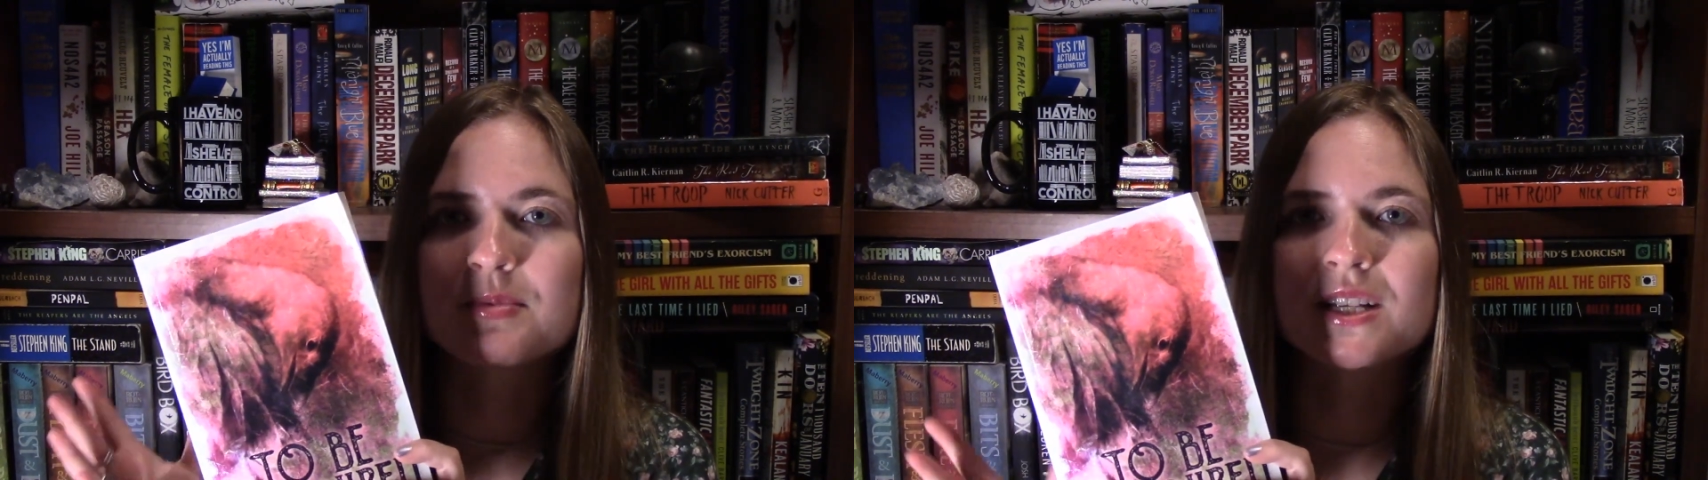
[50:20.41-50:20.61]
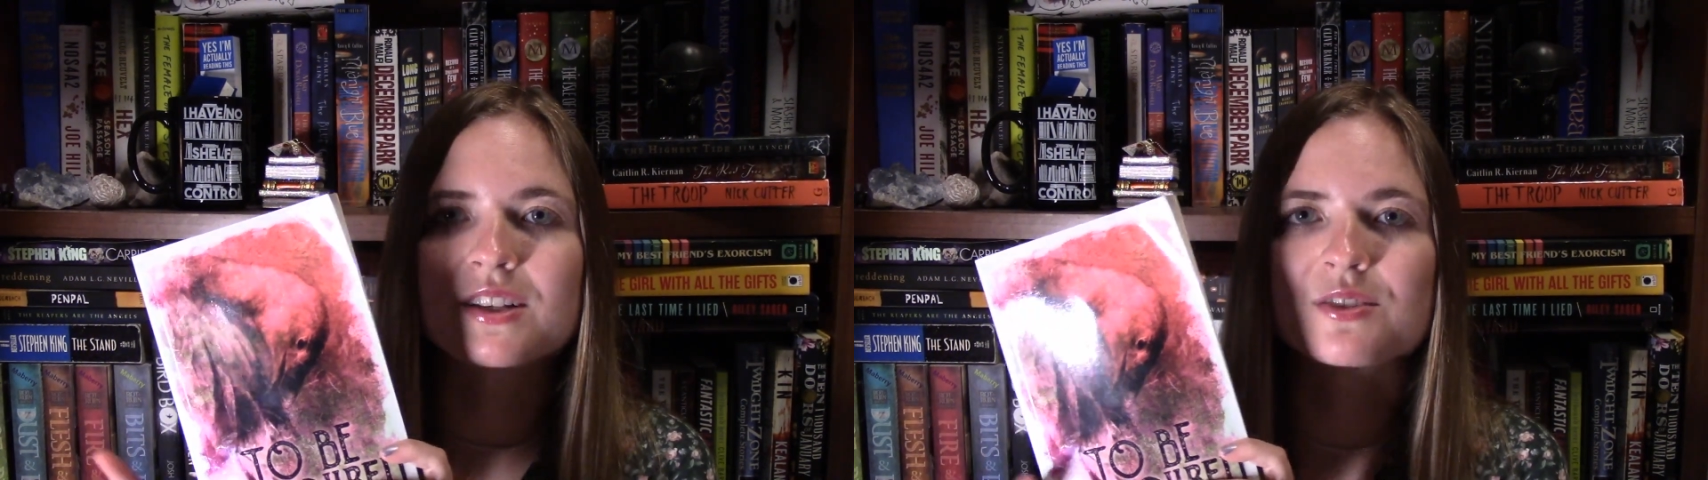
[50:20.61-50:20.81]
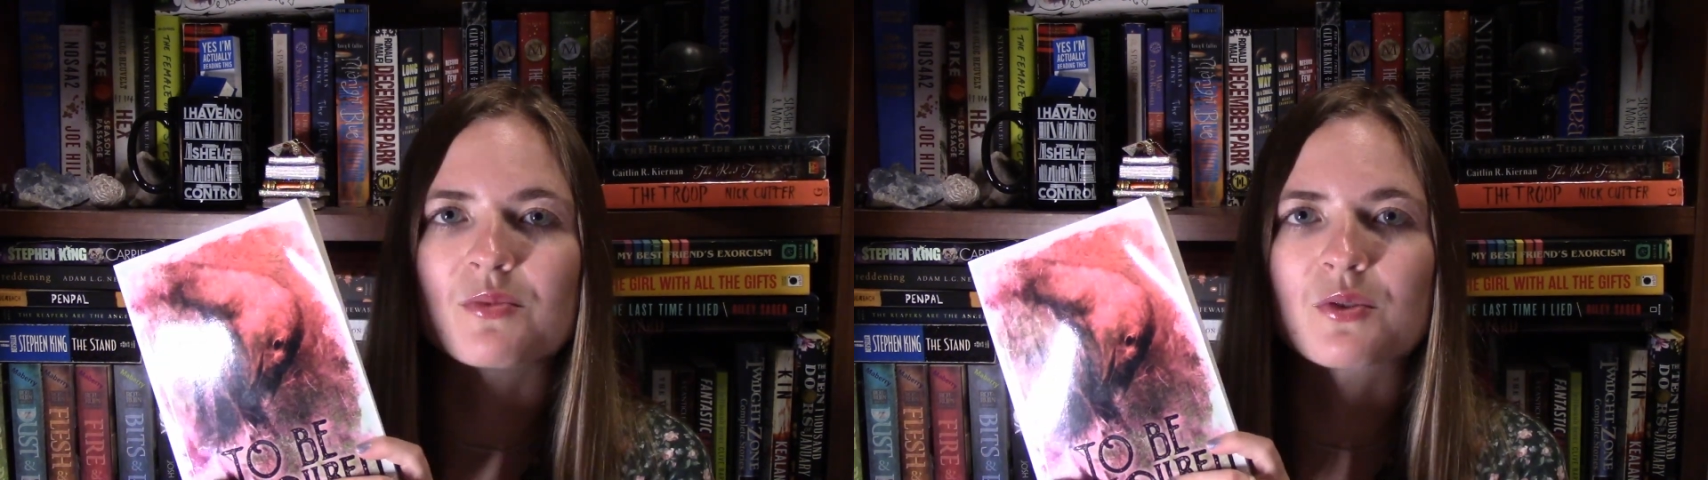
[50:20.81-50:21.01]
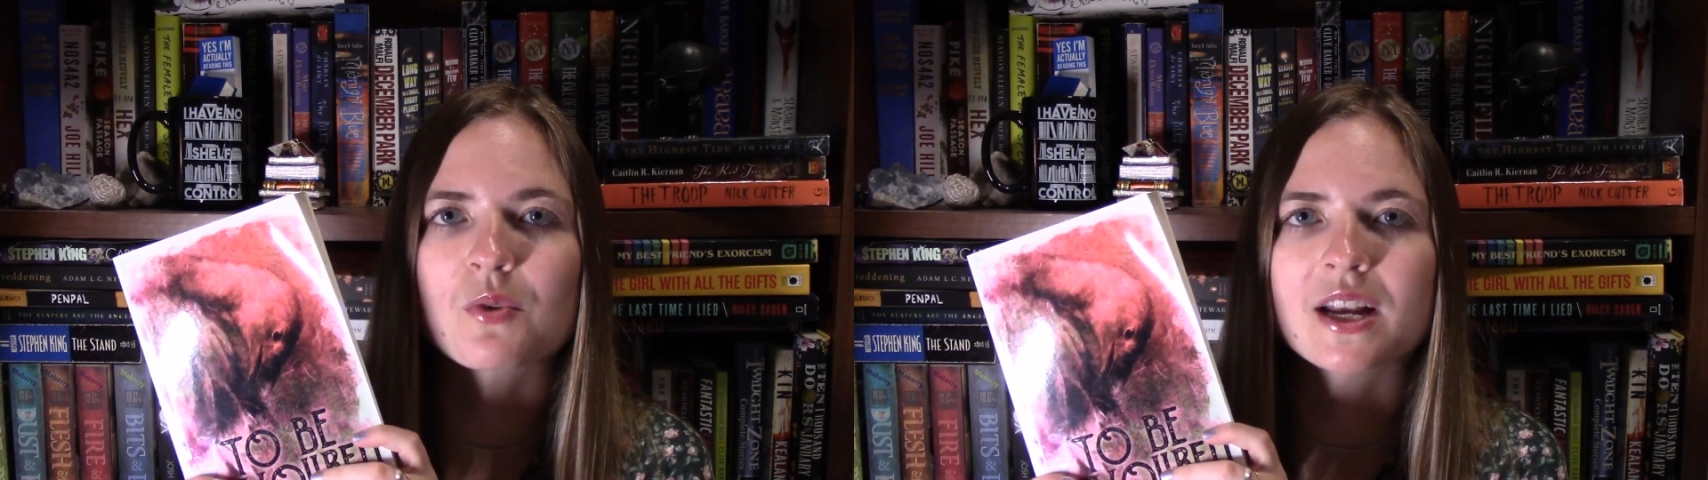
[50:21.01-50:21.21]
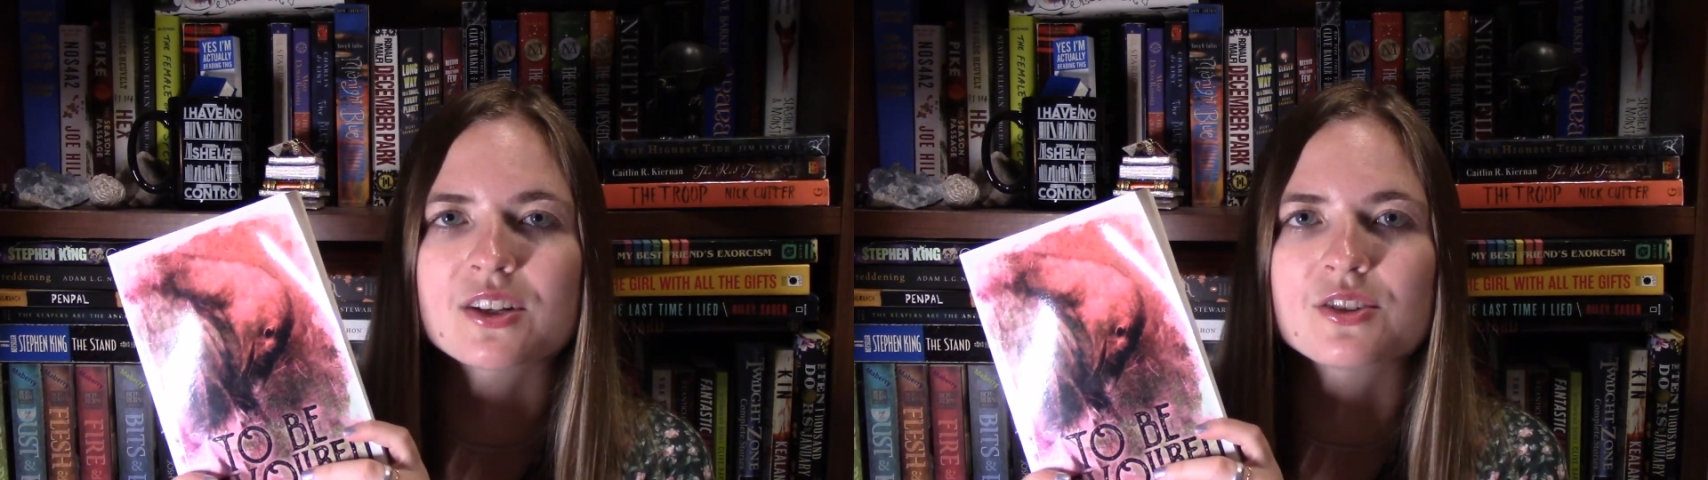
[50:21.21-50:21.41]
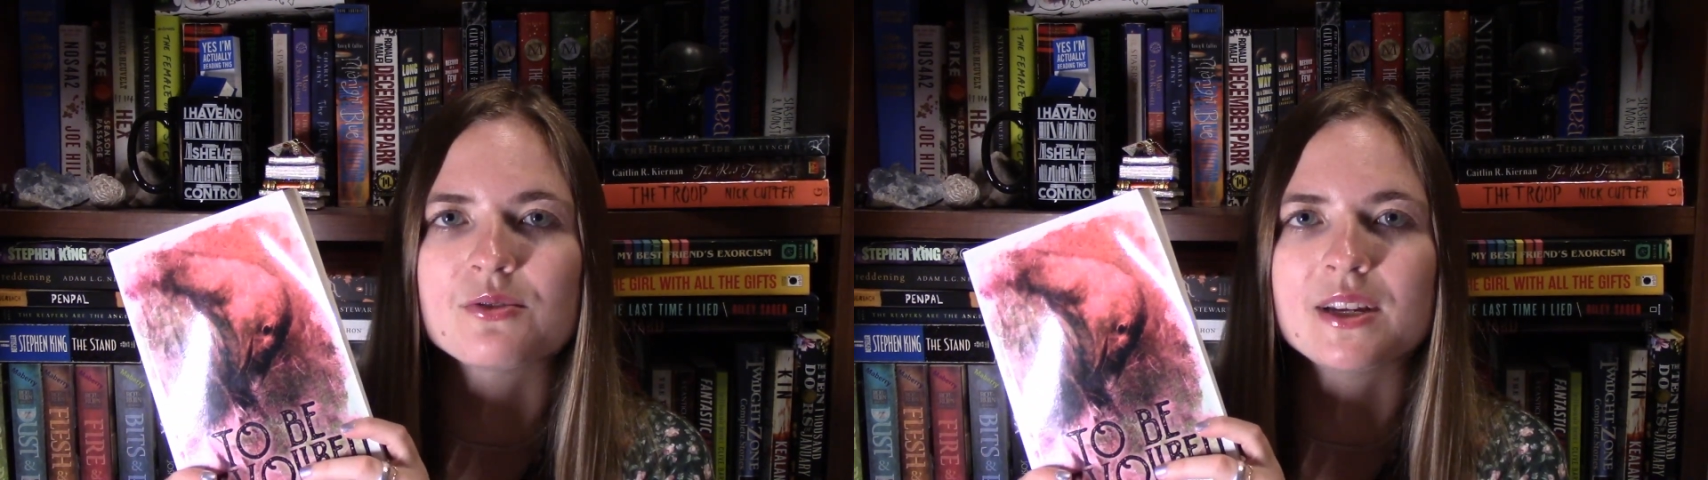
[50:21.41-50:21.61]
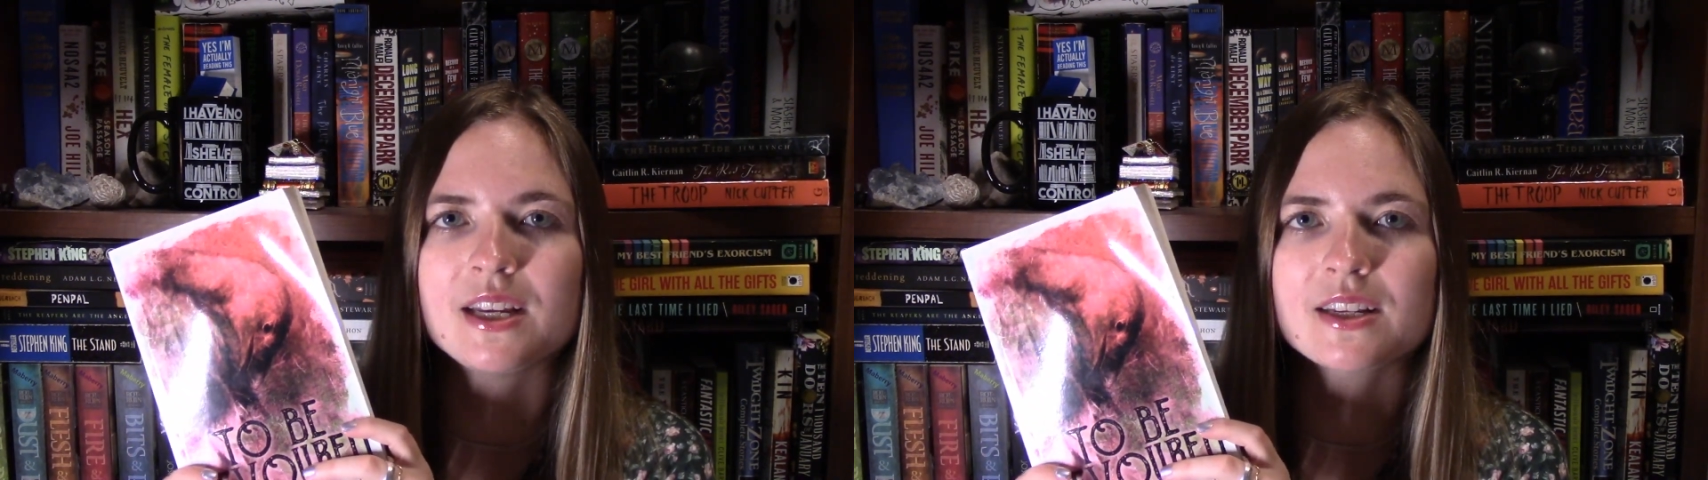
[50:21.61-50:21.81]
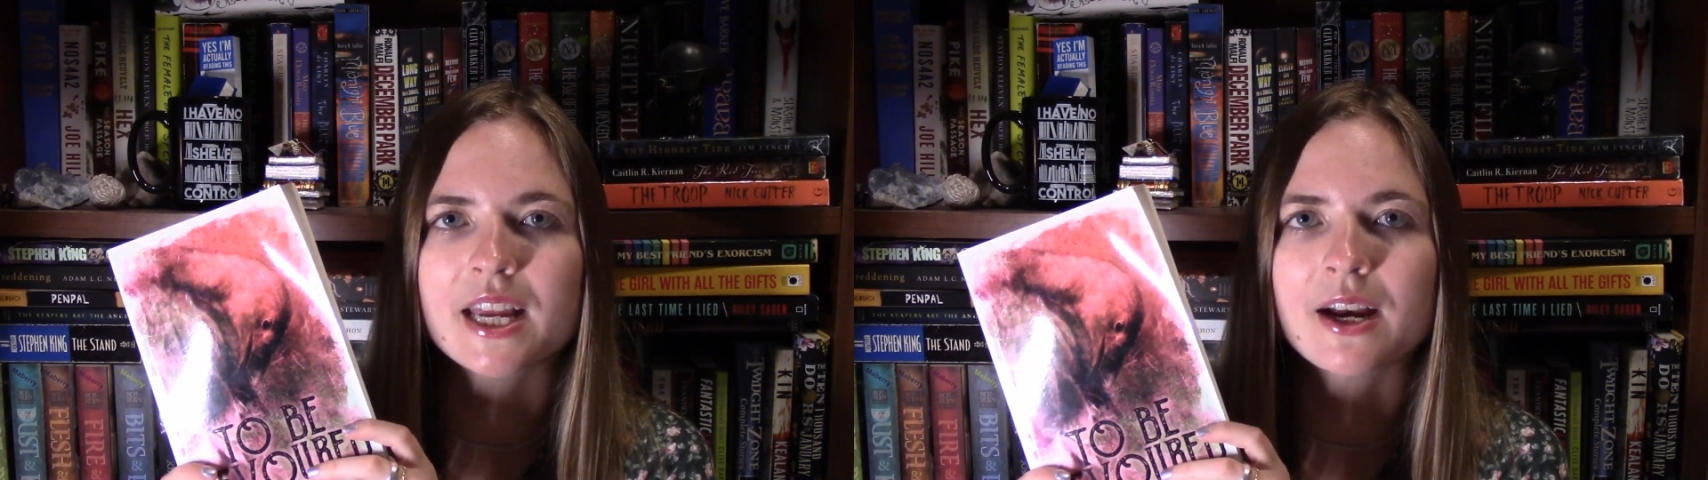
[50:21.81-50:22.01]
obsessed with wanting to
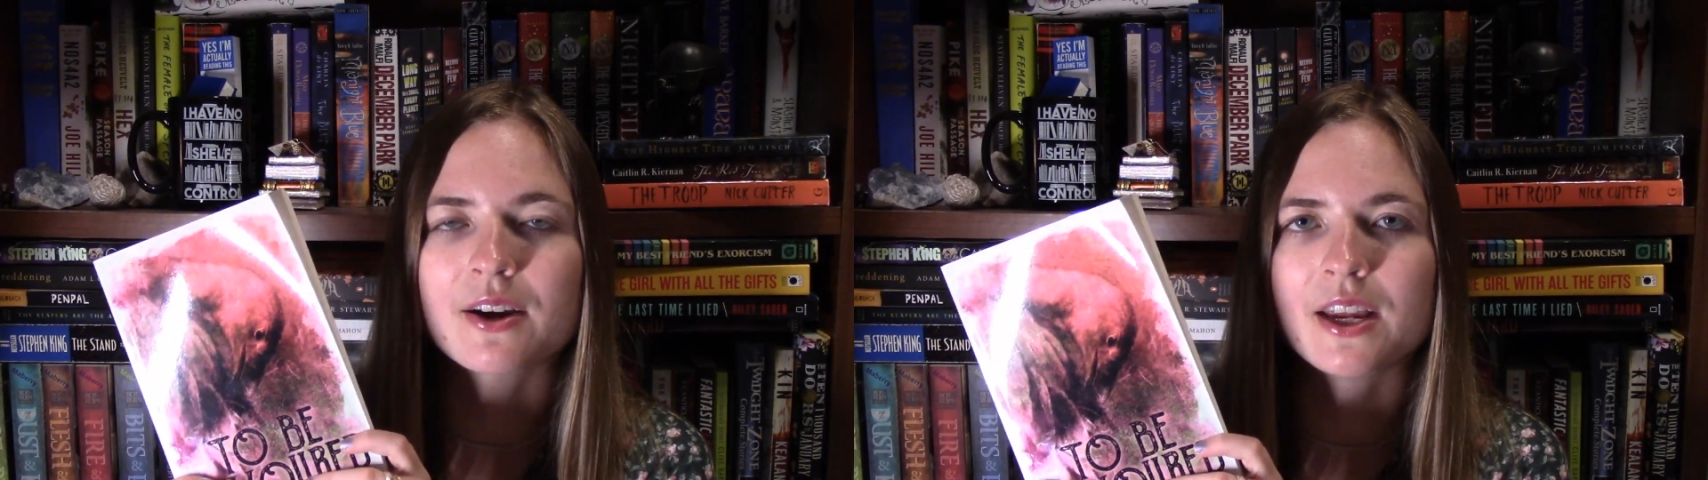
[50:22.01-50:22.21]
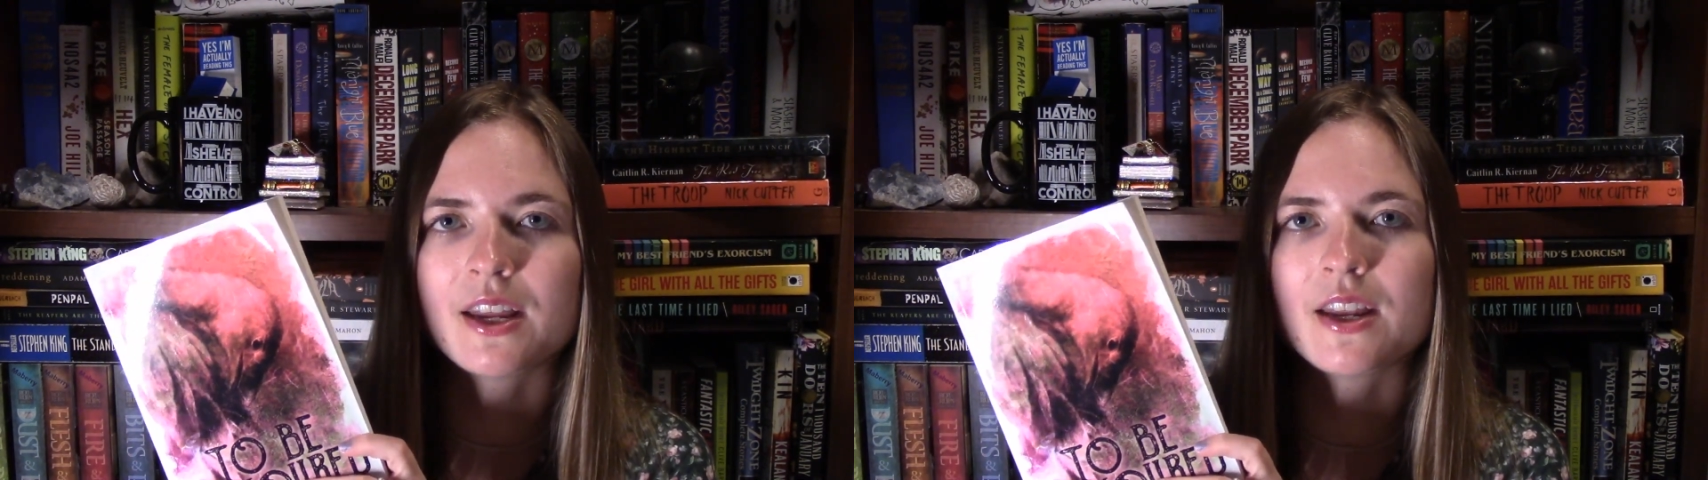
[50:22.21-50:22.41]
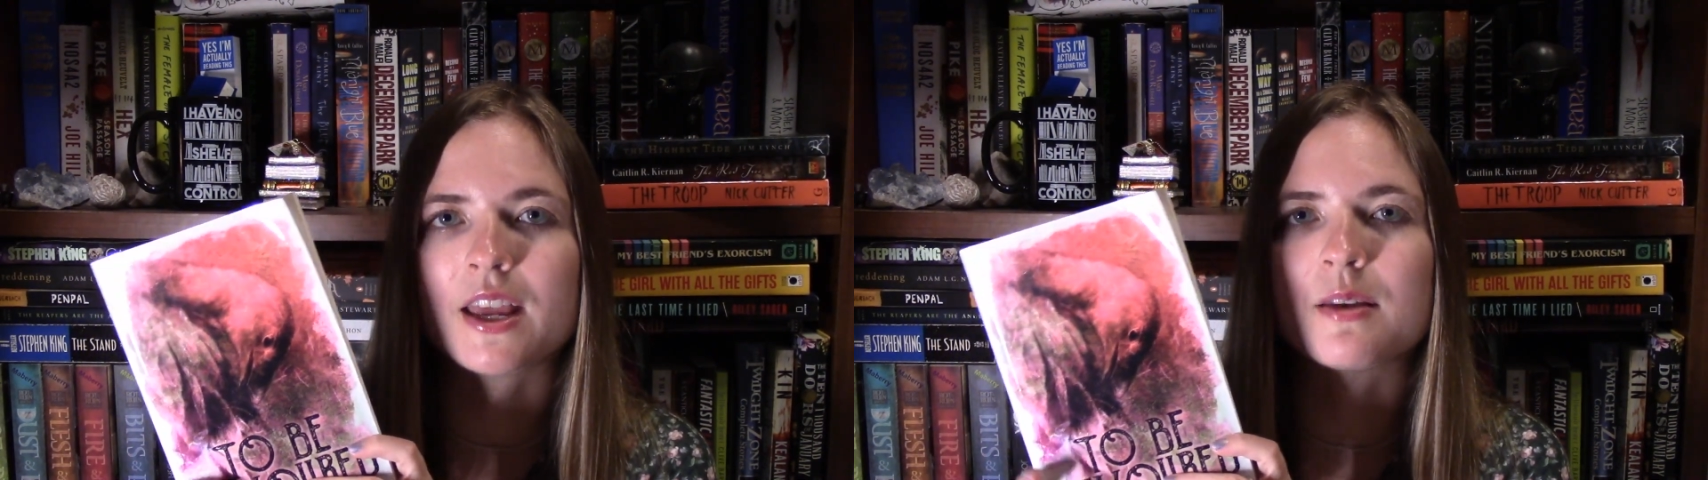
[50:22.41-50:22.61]
eat carrion